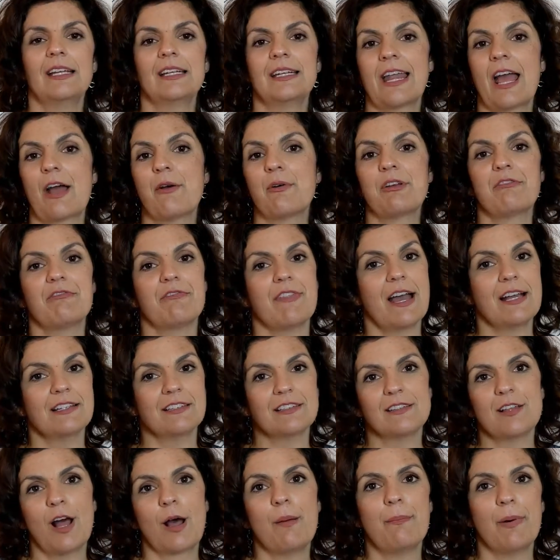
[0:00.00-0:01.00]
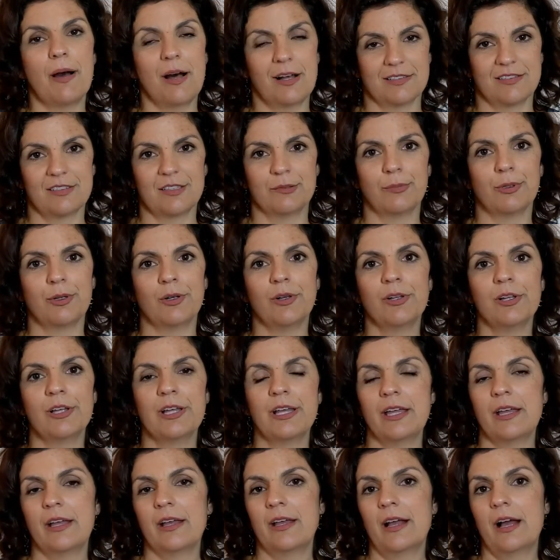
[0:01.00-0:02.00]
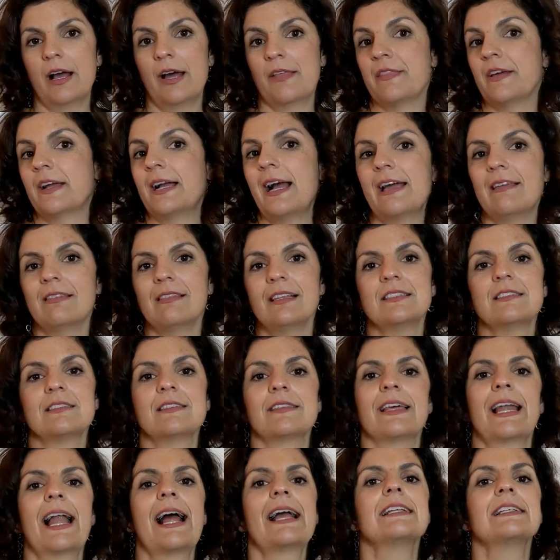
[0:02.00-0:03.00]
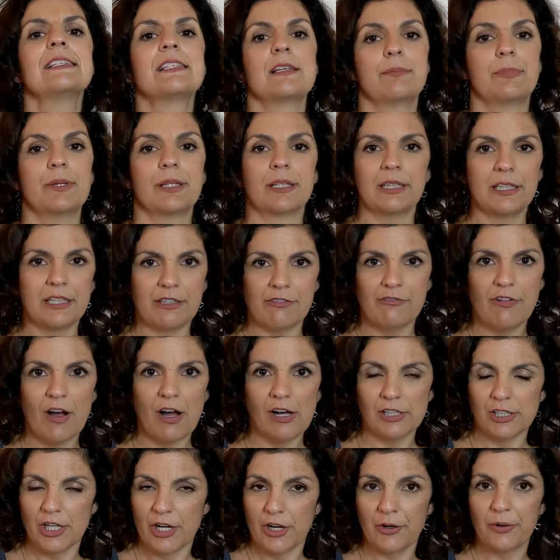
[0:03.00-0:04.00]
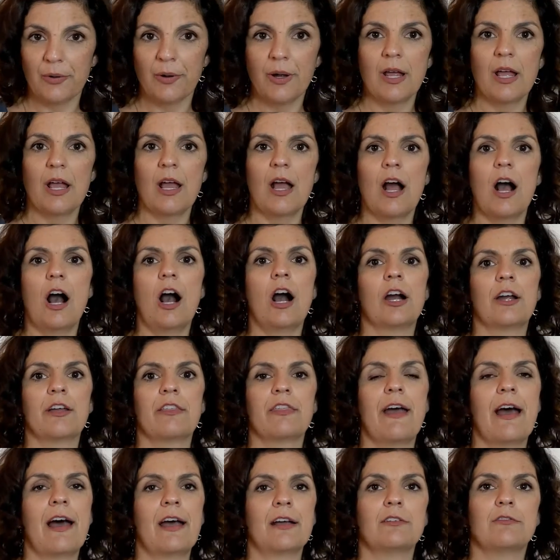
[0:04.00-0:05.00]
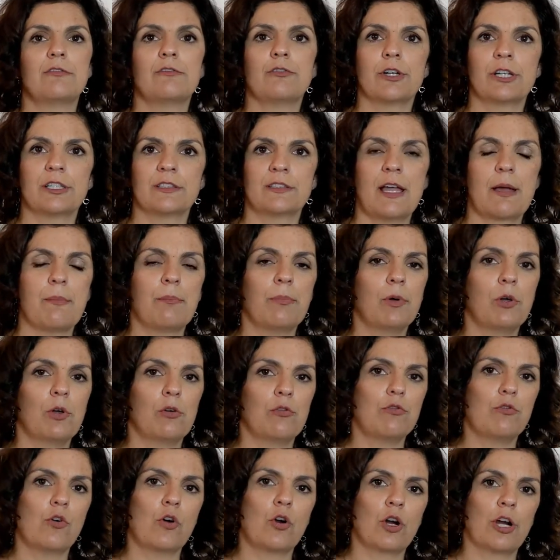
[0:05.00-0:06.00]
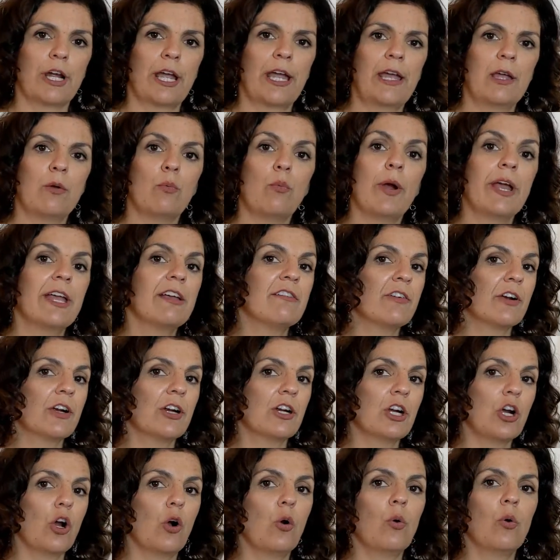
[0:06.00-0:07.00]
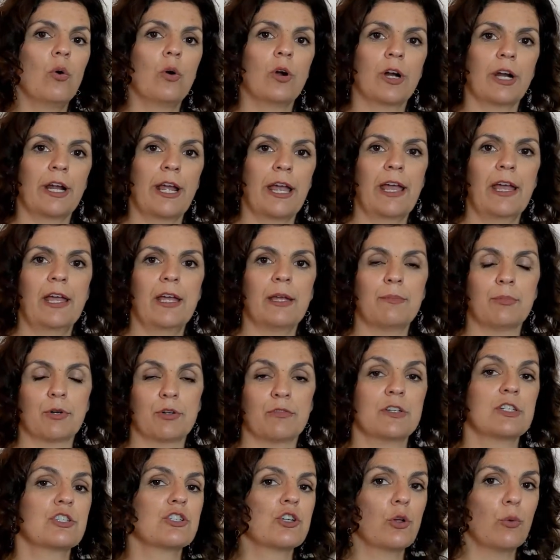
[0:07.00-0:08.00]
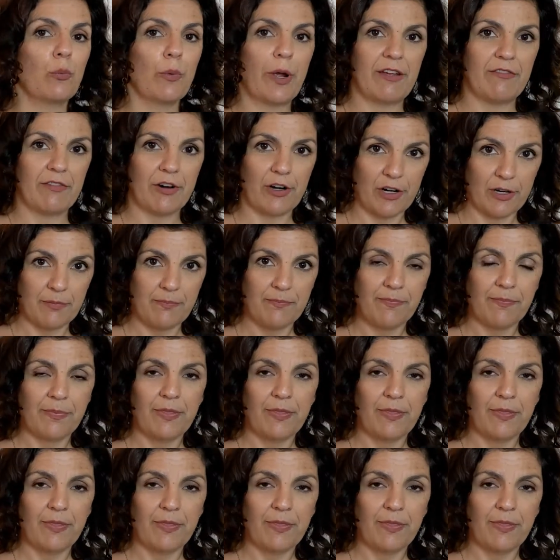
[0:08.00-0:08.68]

Now, if that's not possible, the guidelines that I typically follow are that, for example, for a waiver or a provisional waiver,